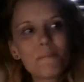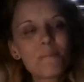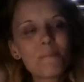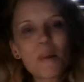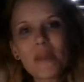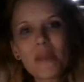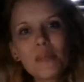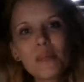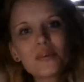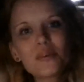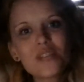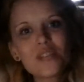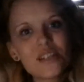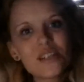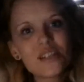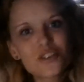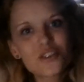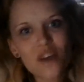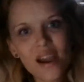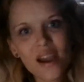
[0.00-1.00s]
but people
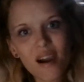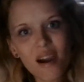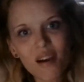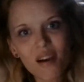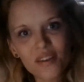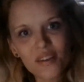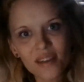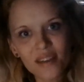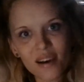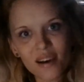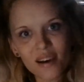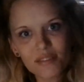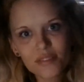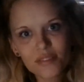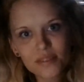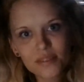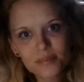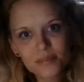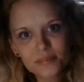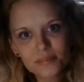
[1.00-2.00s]
didn't try hard
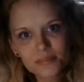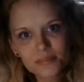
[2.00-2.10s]
enough.